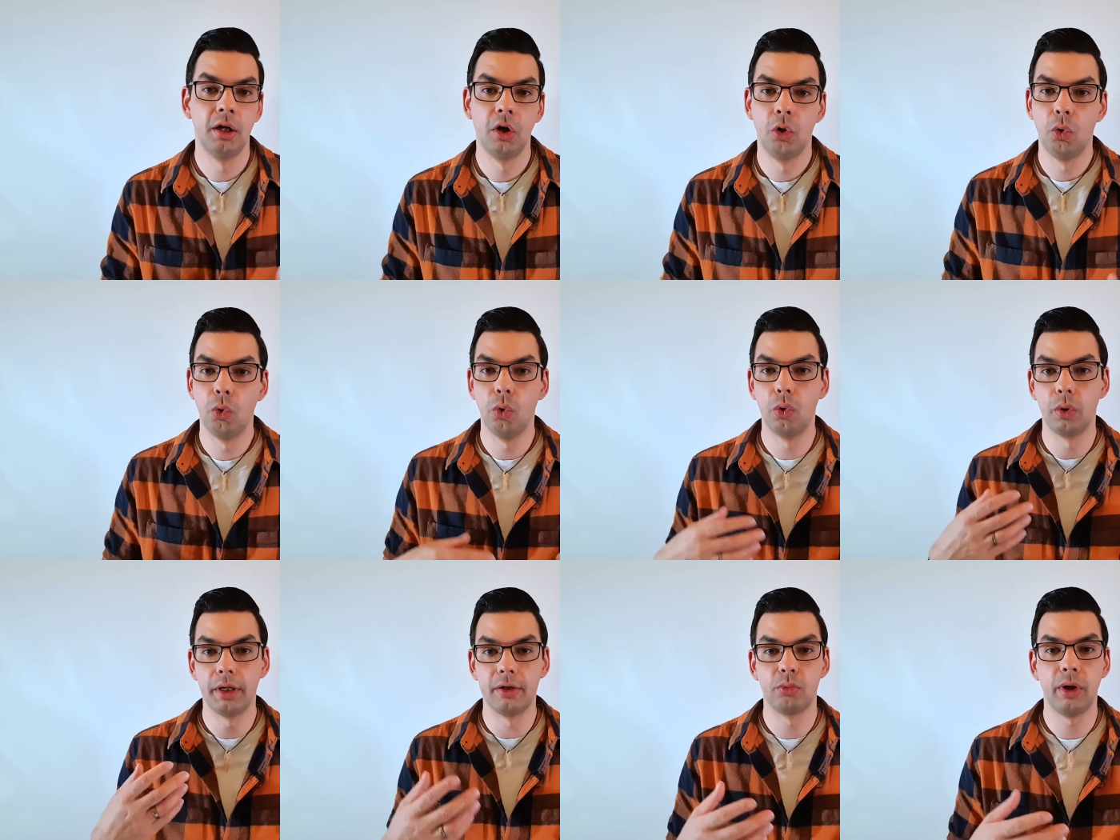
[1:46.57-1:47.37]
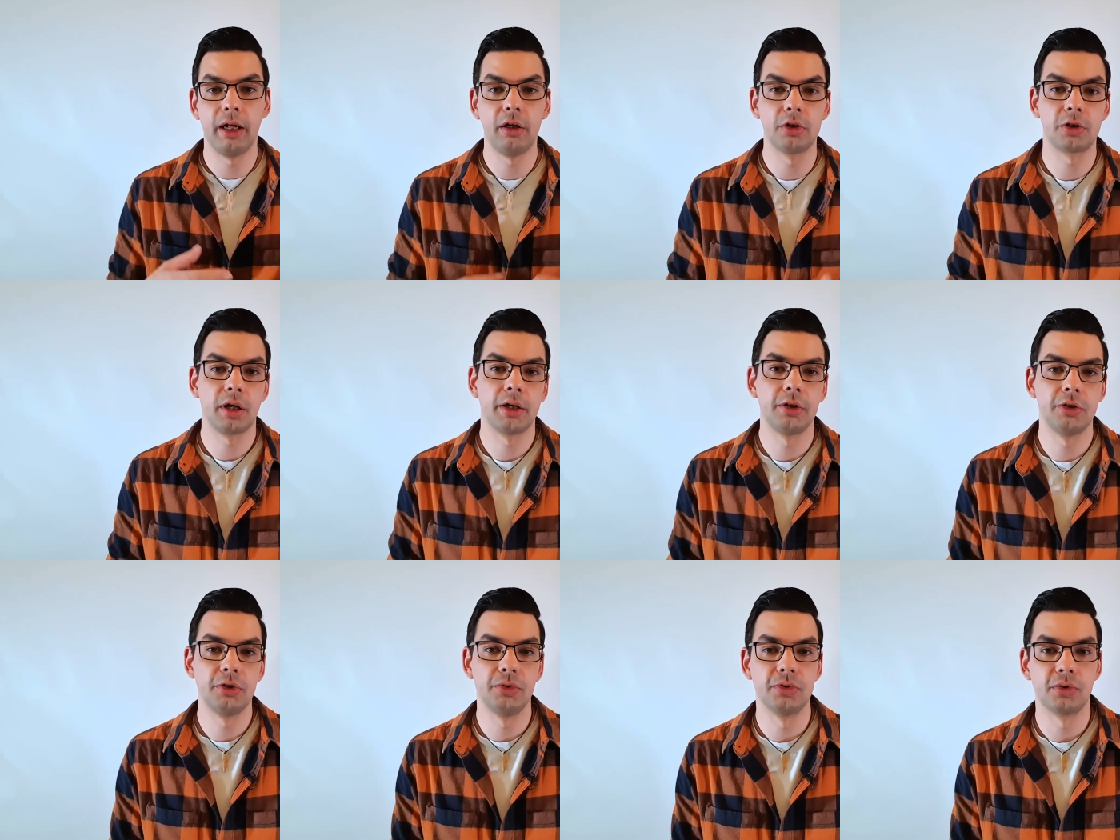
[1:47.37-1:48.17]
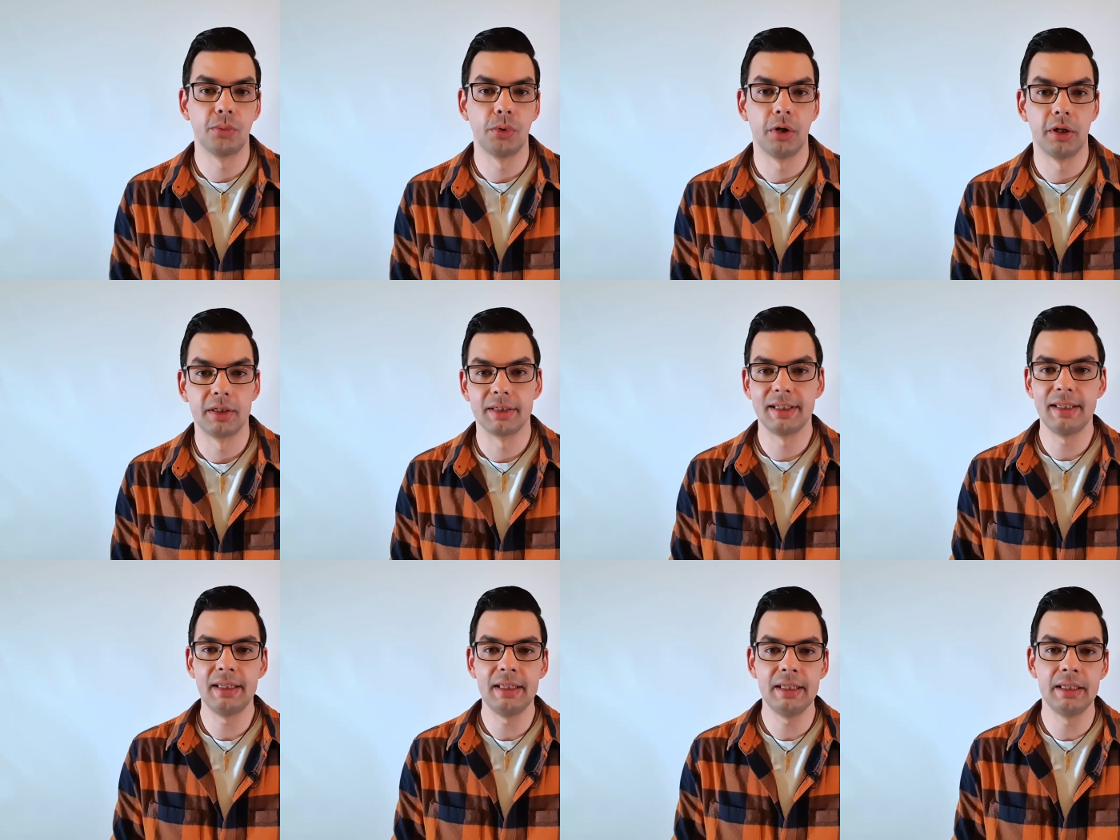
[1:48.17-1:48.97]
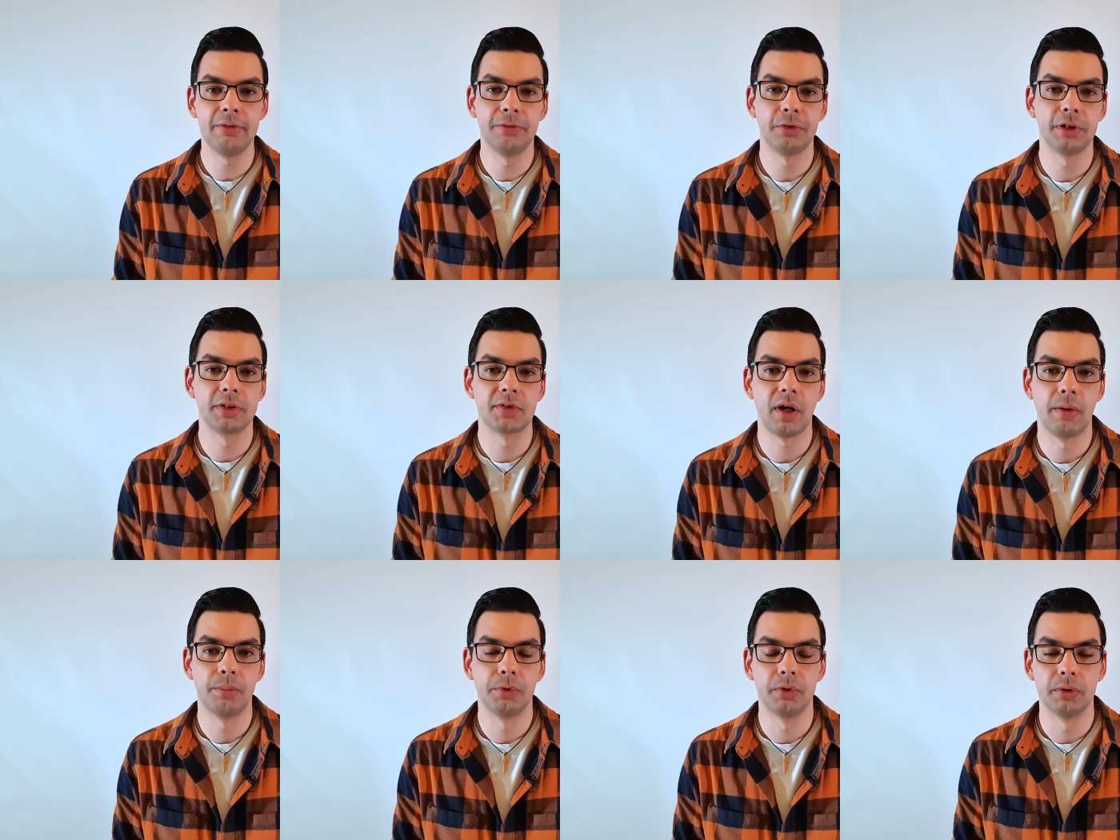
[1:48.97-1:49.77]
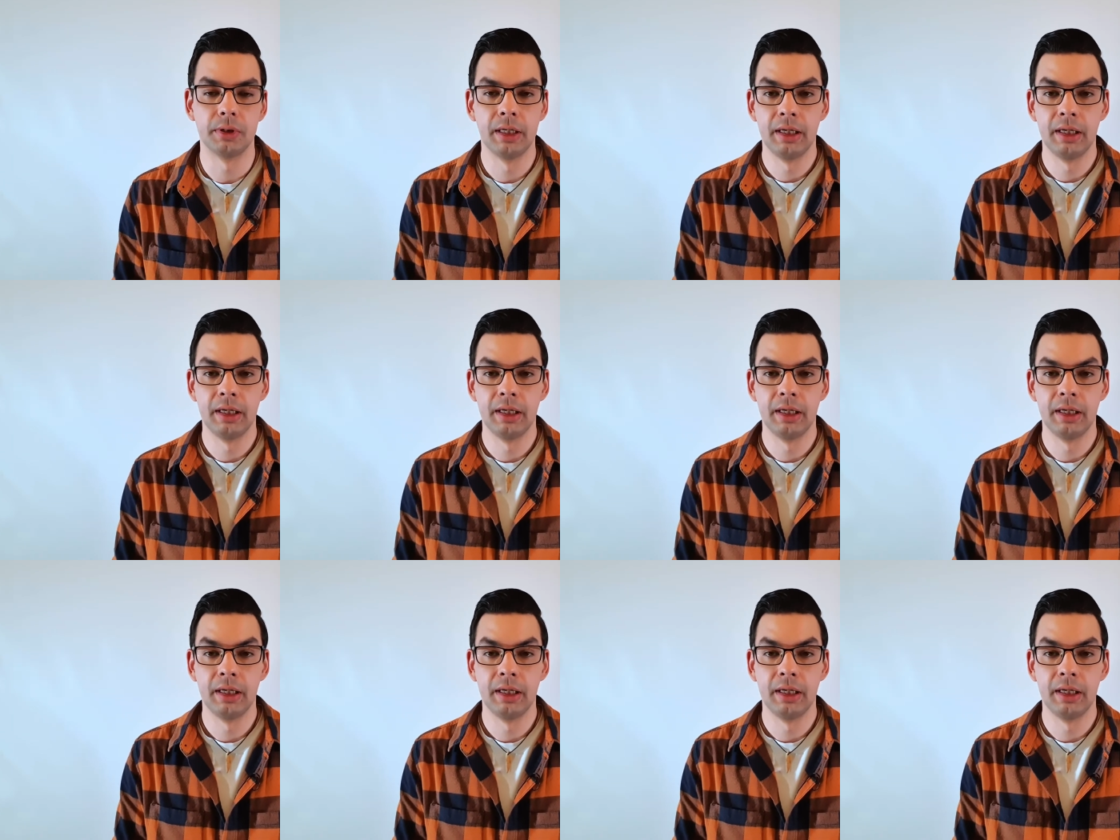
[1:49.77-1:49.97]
or in Welsh I could use the word key, for example.